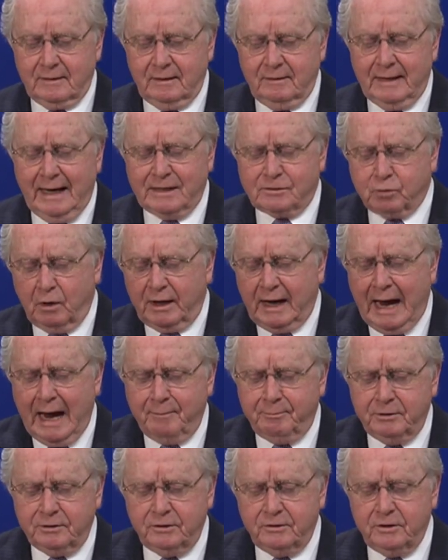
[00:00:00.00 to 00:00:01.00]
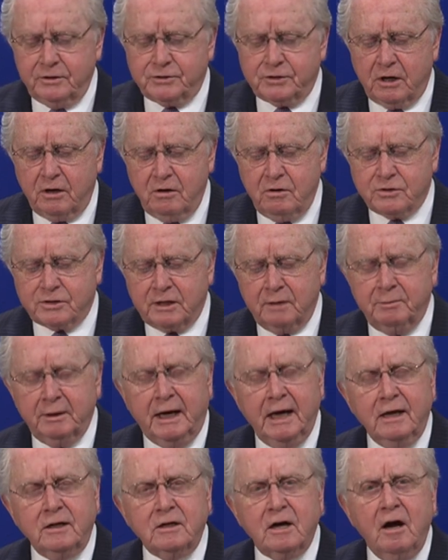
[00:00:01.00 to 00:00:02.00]
That's what happened to the church. They
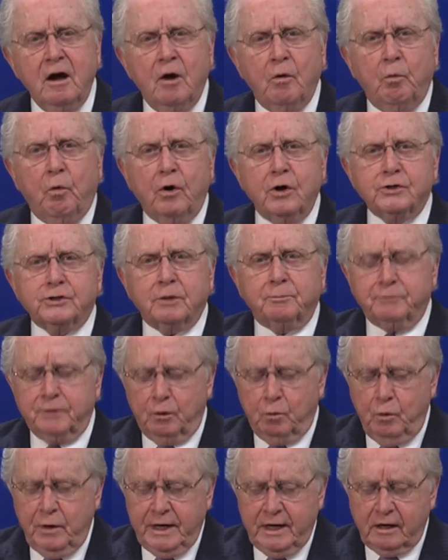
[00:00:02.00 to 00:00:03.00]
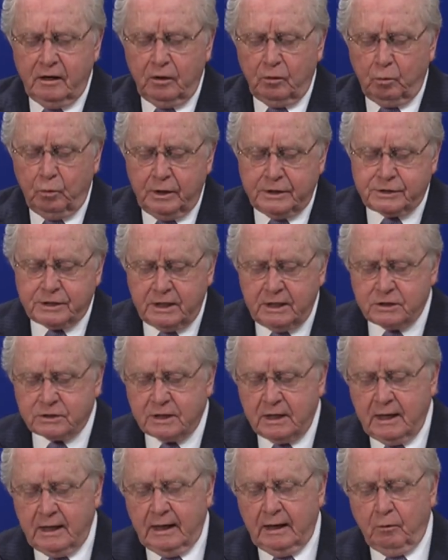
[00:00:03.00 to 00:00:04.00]
began to worship the will, which is
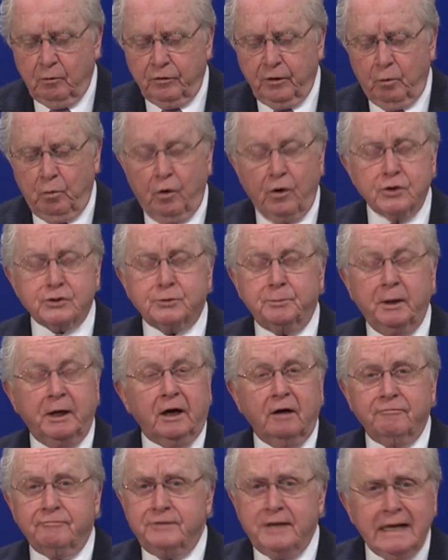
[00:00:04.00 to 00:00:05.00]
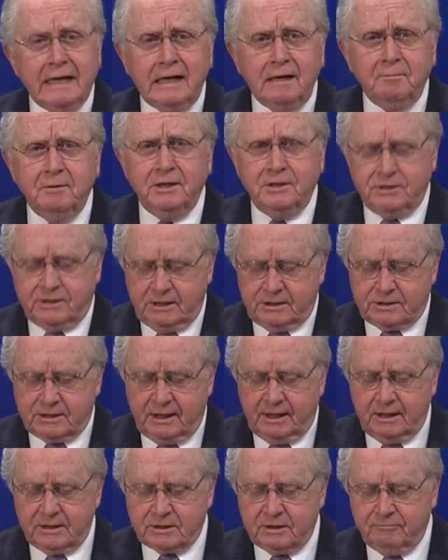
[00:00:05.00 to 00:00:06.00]
the worshiping of demons, it
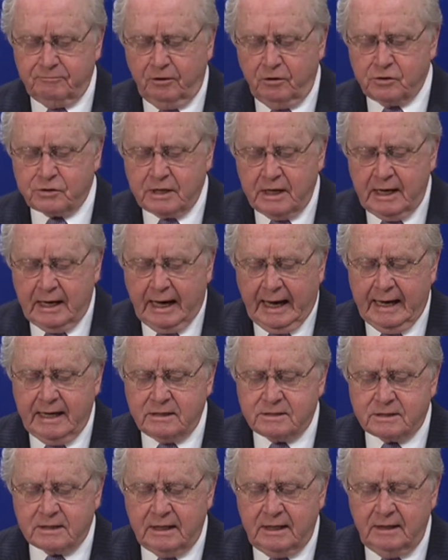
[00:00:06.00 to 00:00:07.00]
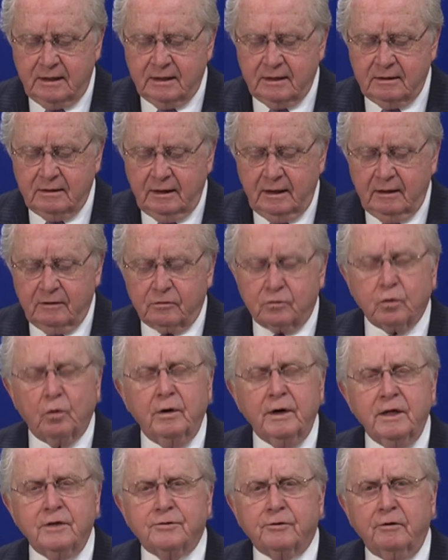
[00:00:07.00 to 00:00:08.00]
says in verse 18 and
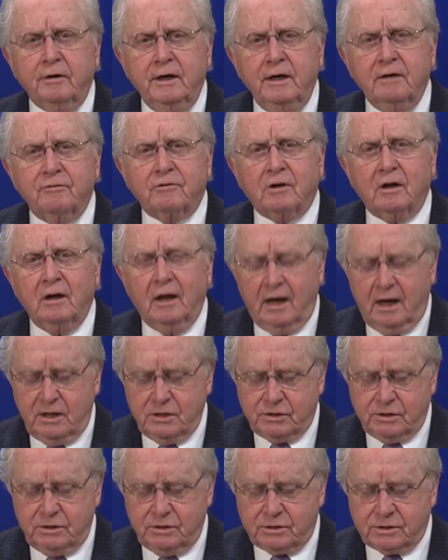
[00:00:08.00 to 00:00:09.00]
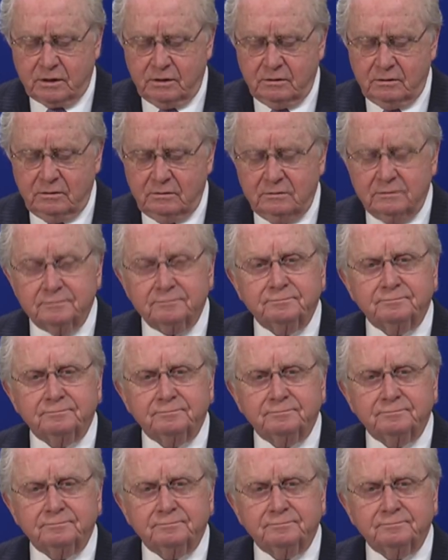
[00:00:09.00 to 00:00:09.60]
23 of Colossians 2.